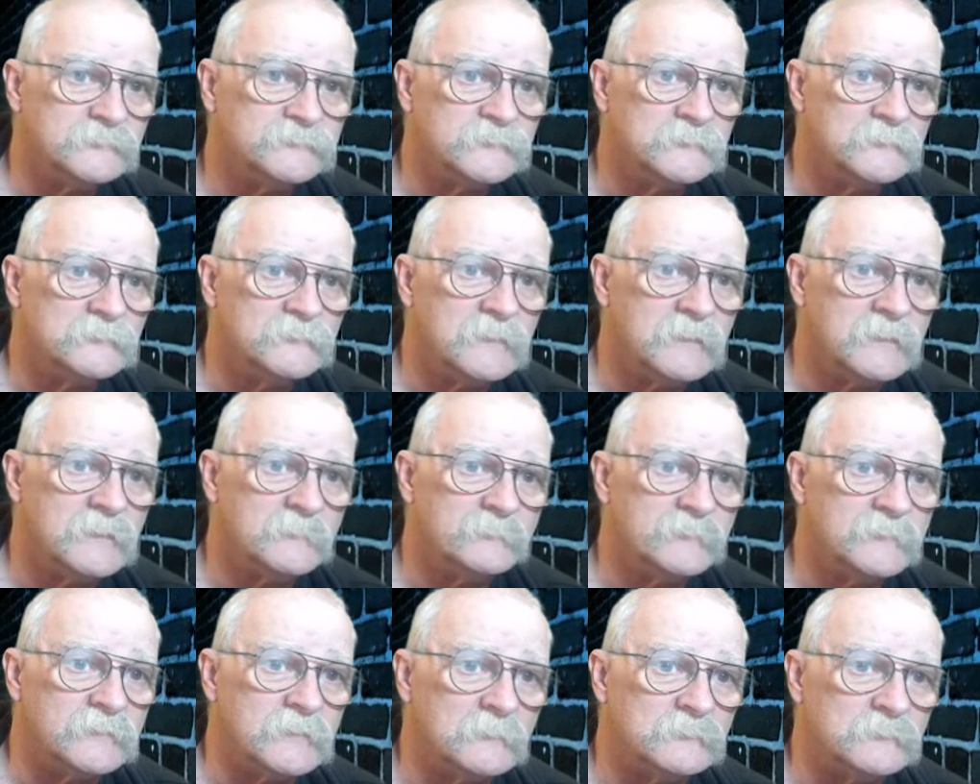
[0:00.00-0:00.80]
could do
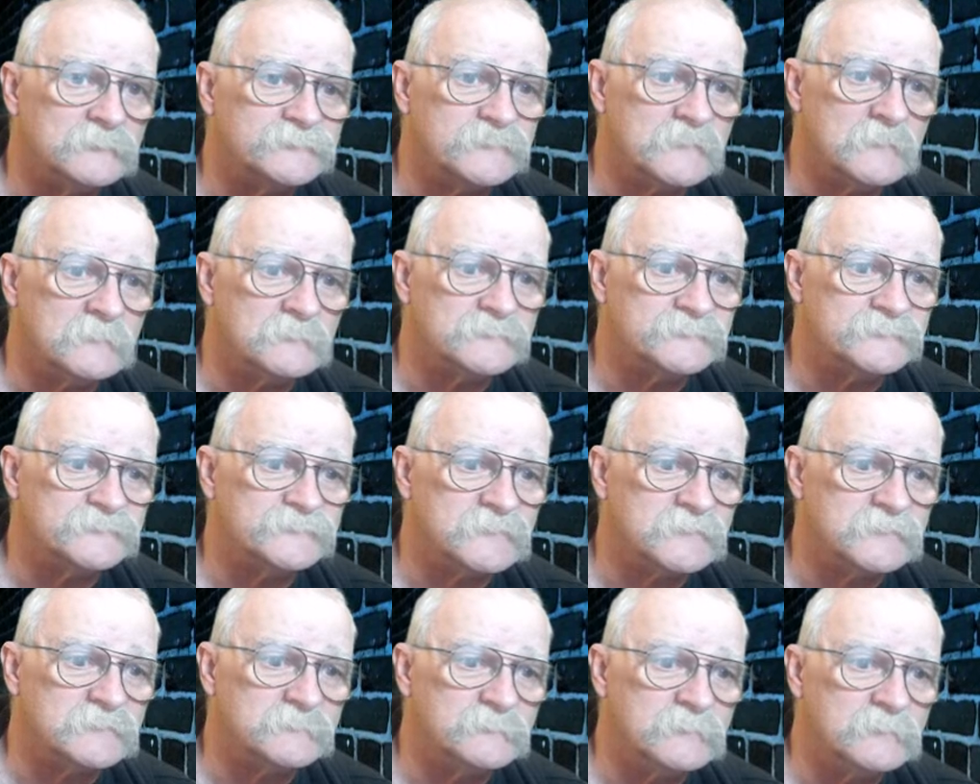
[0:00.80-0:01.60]
that, but I was
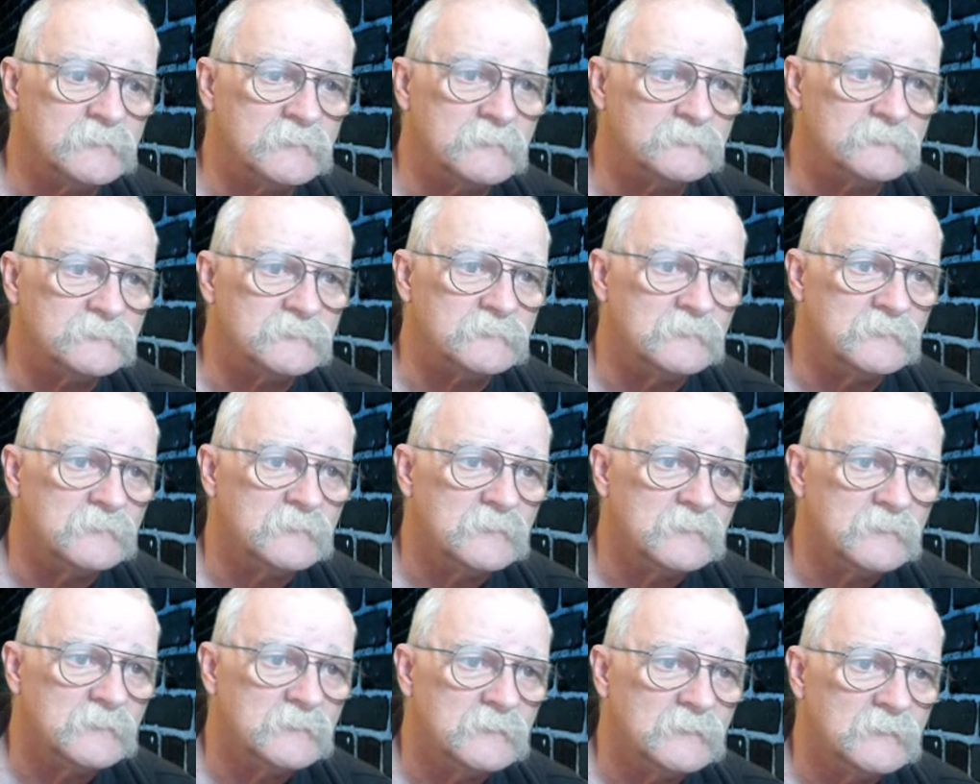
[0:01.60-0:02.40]
thinking about
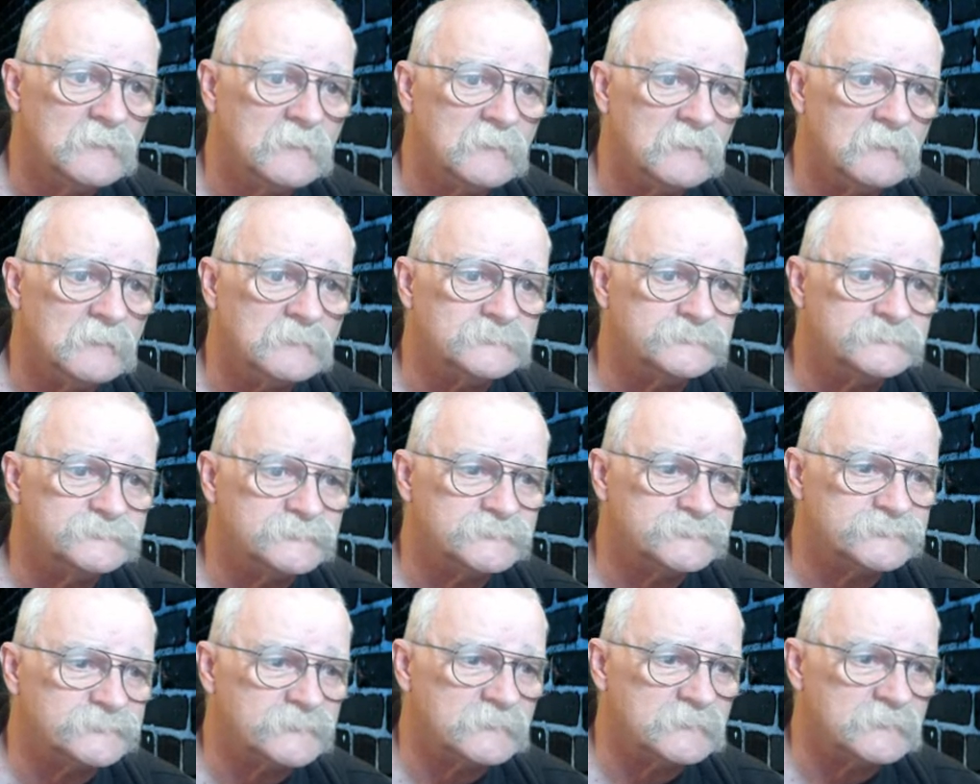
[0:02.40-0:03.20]

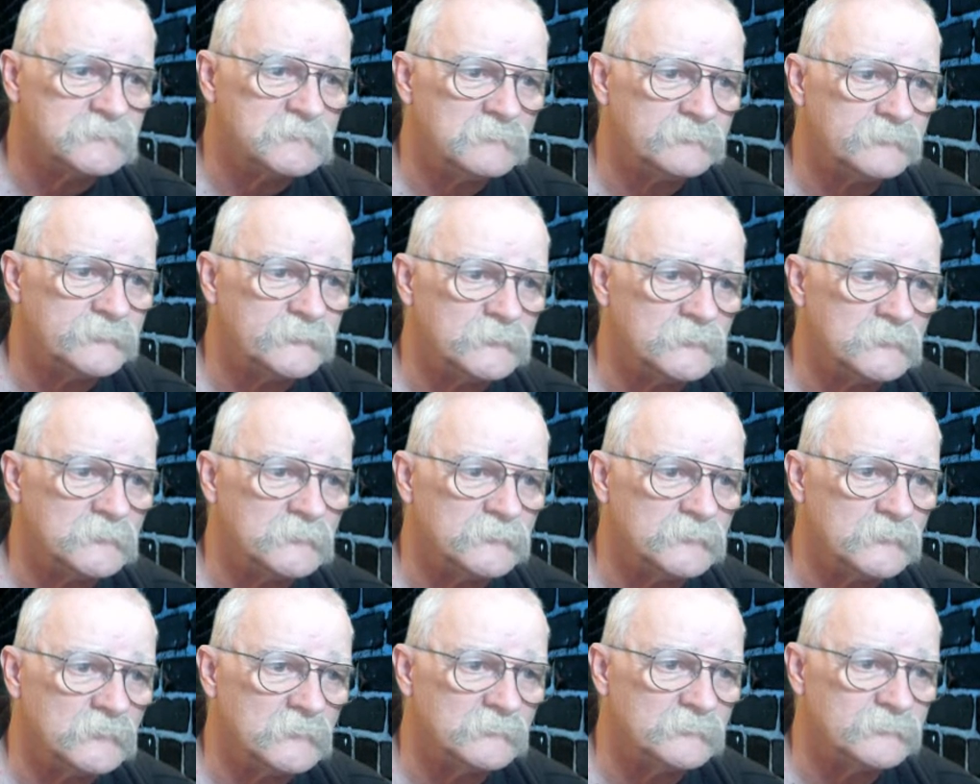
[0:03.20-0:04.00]
just setting up
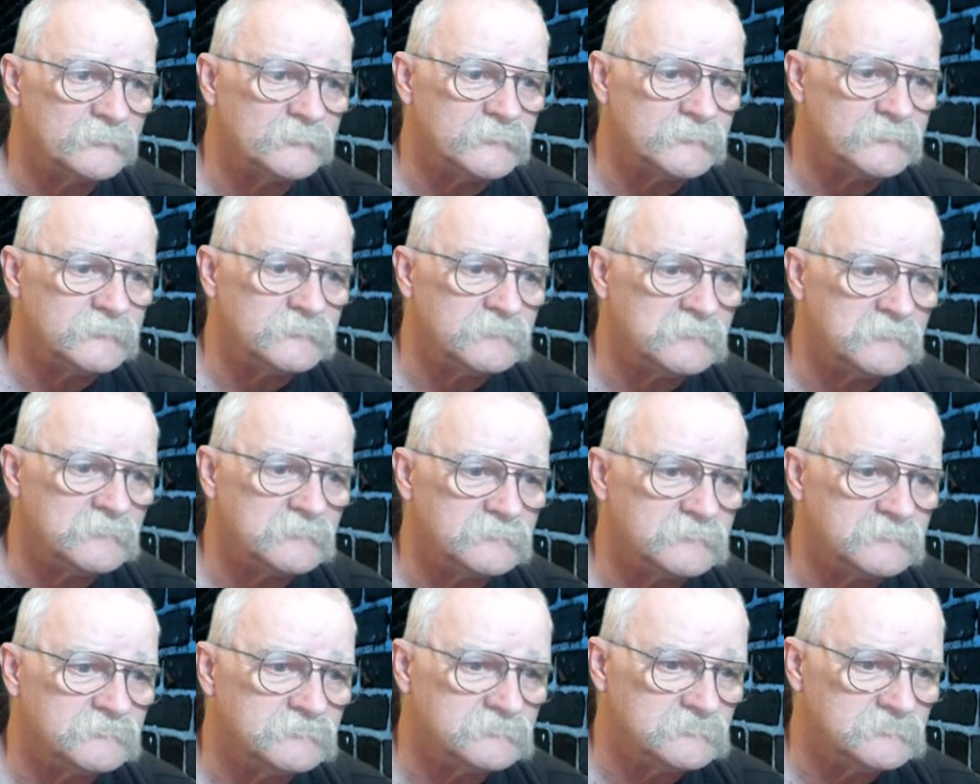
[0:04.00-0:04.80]
the